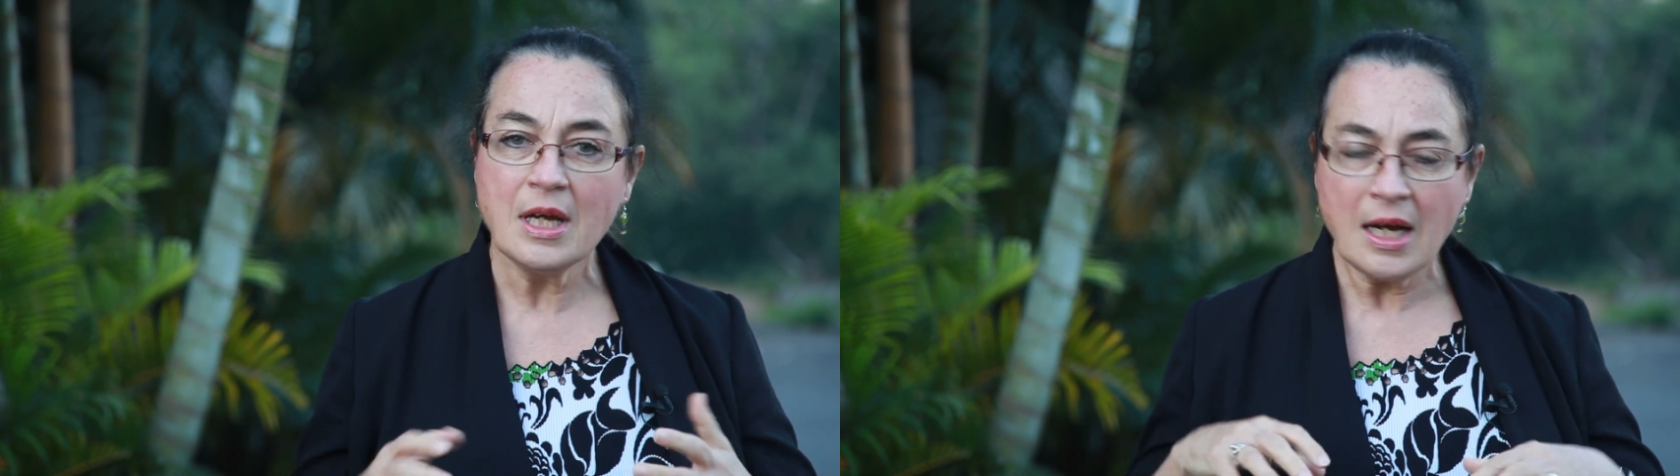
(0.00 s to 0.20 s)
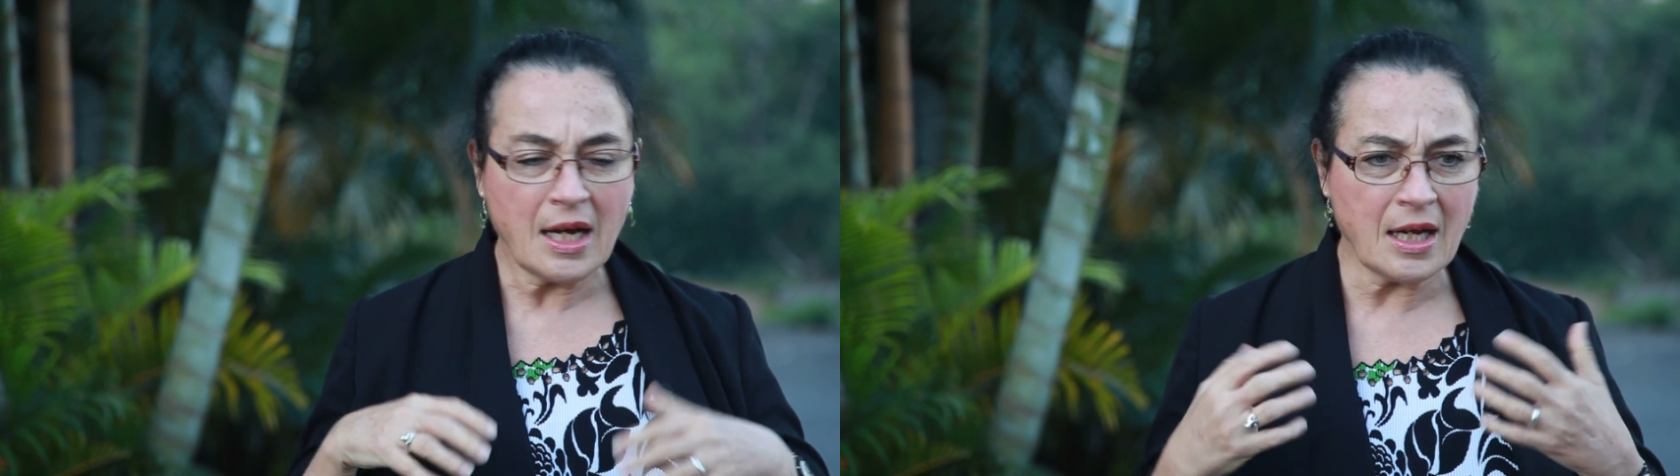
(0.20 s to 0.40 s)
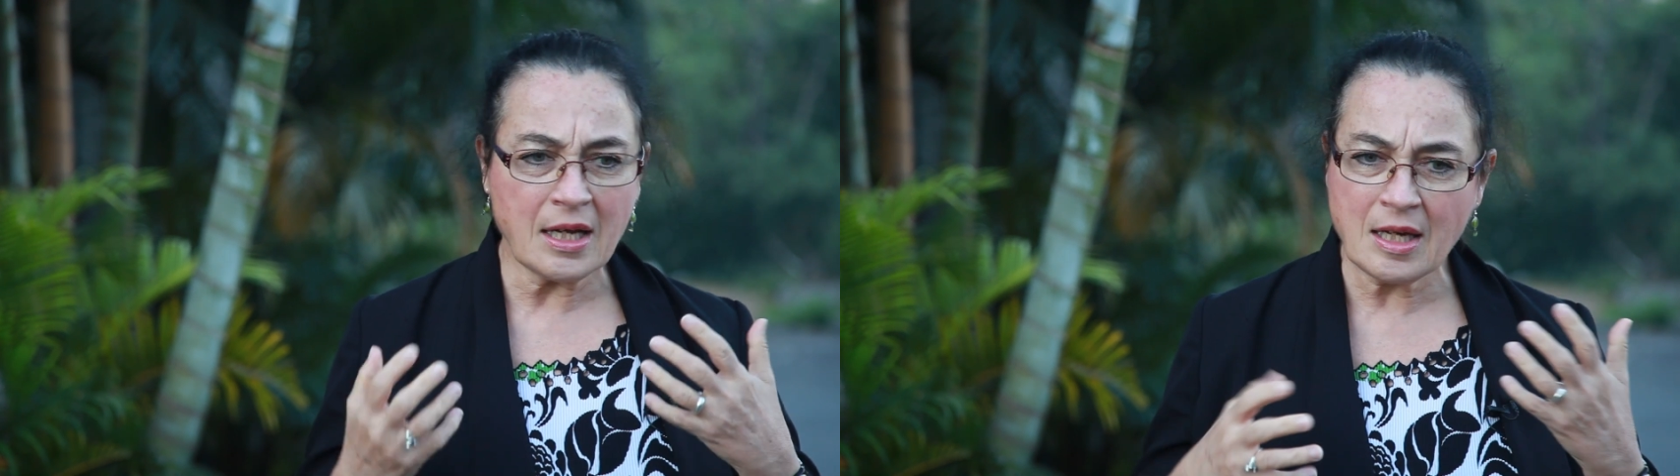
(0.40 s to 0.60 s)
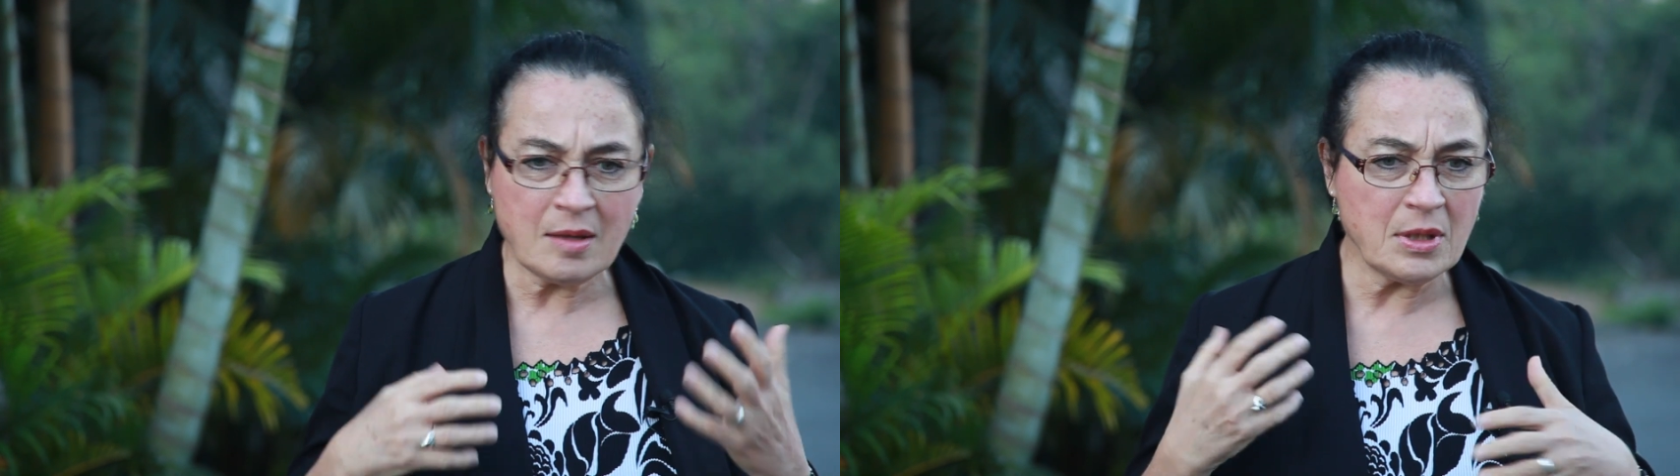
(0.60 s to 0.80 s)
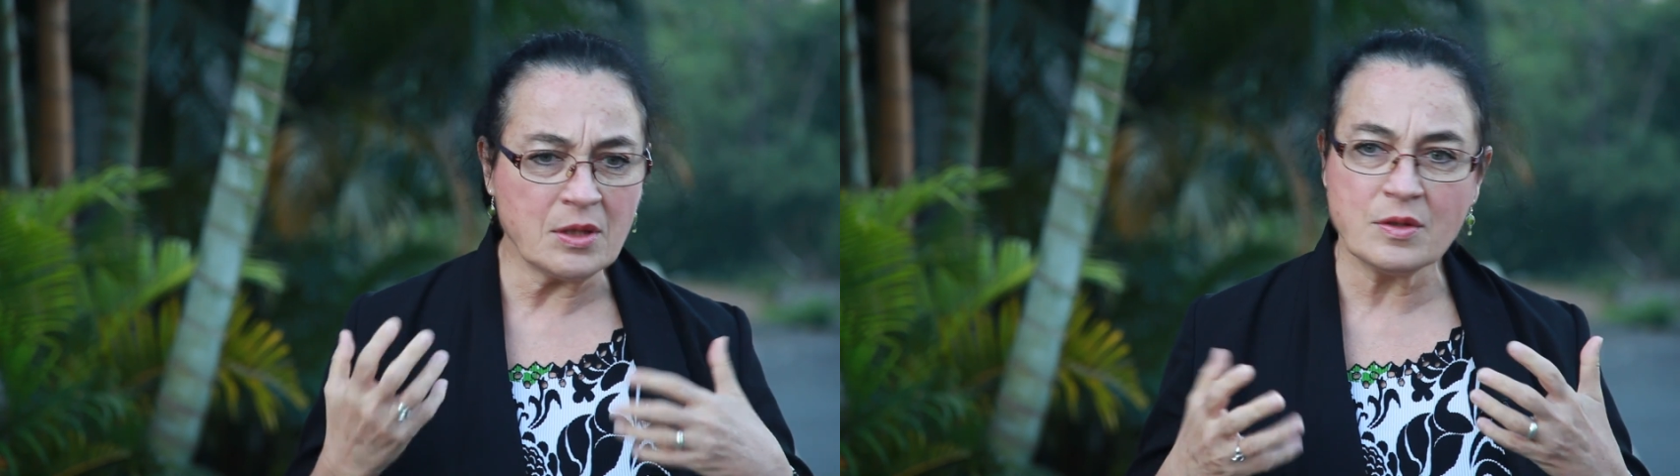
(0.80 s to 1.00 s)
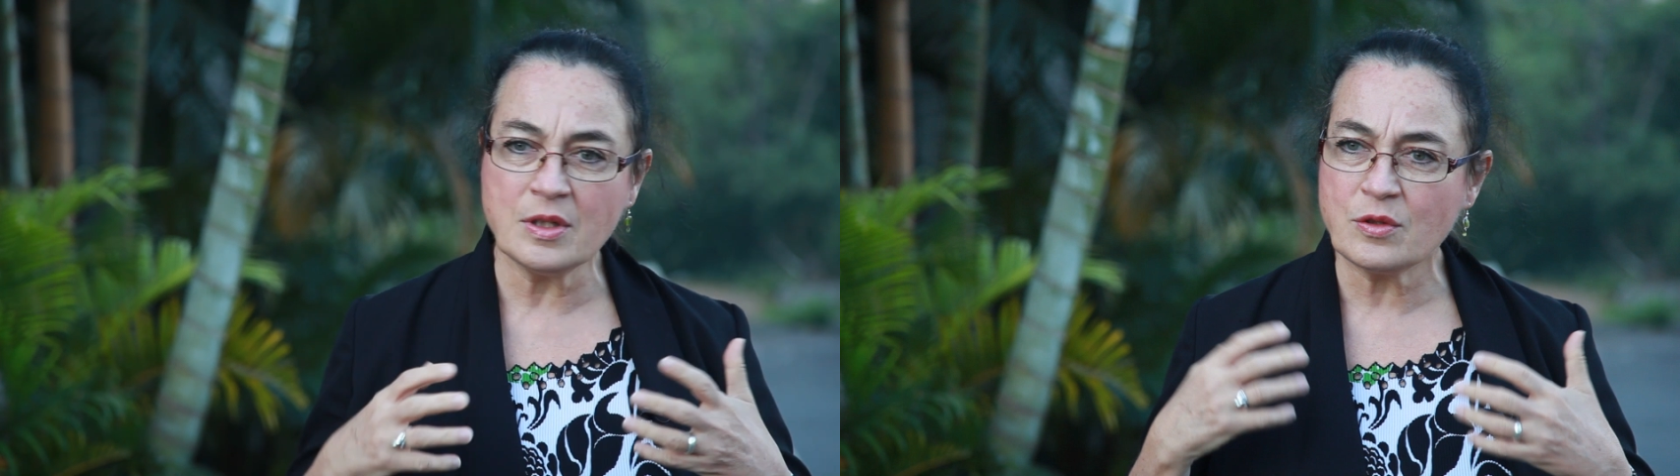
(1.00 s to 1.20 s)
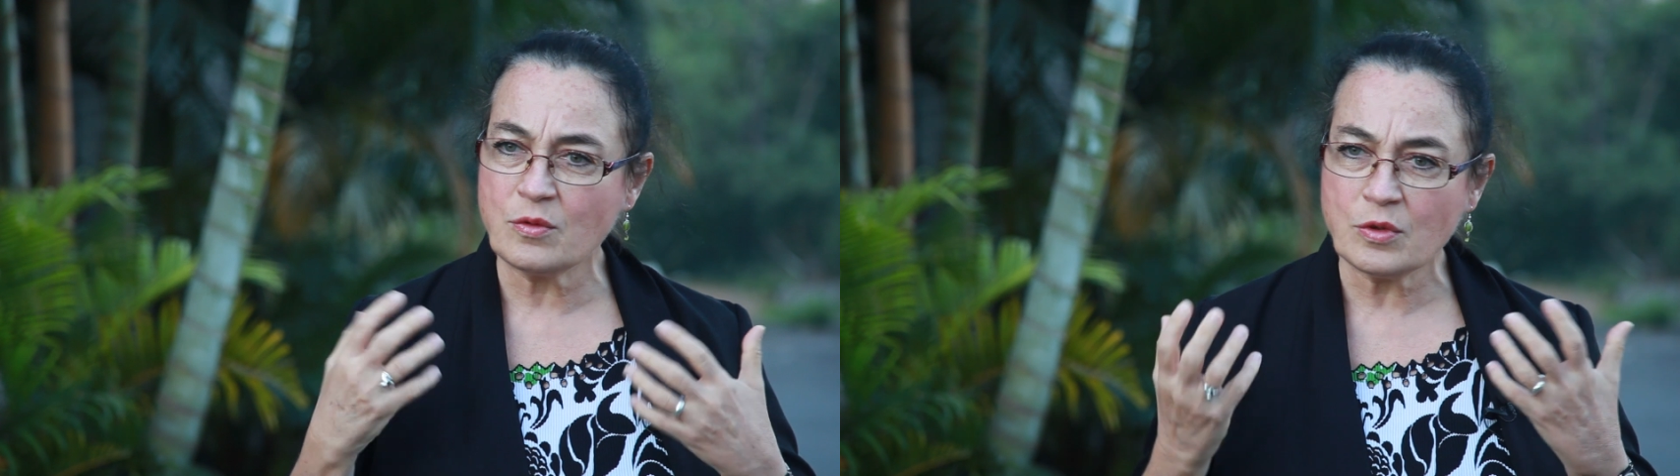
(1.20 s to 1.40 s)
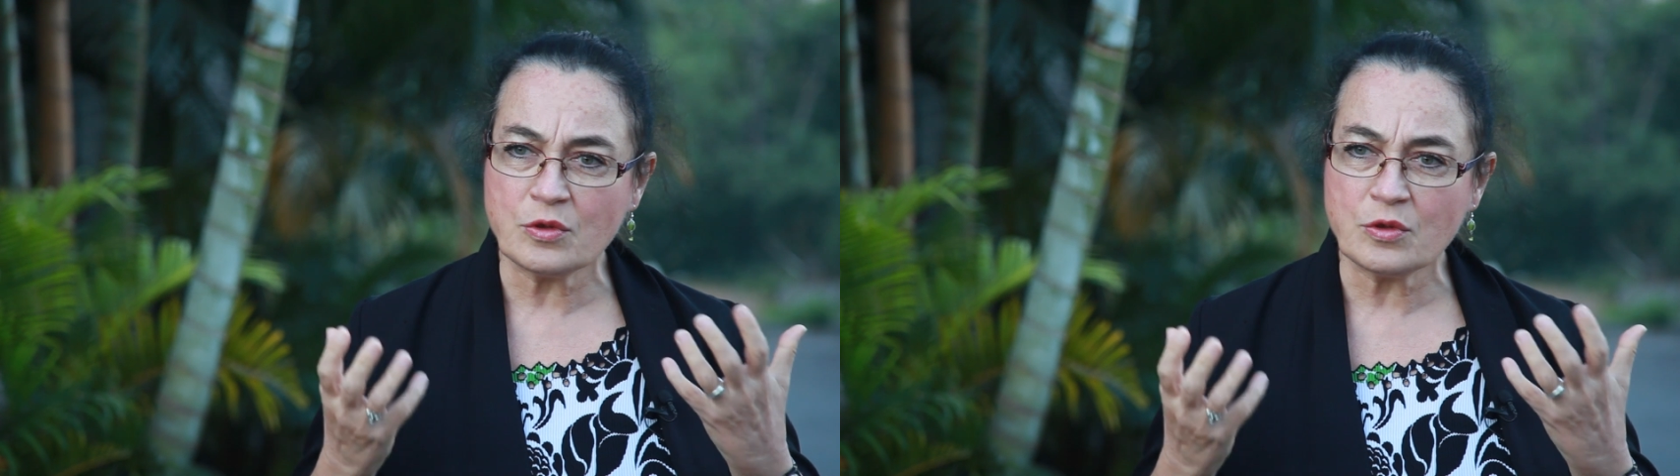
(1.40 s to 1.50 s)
and I came into this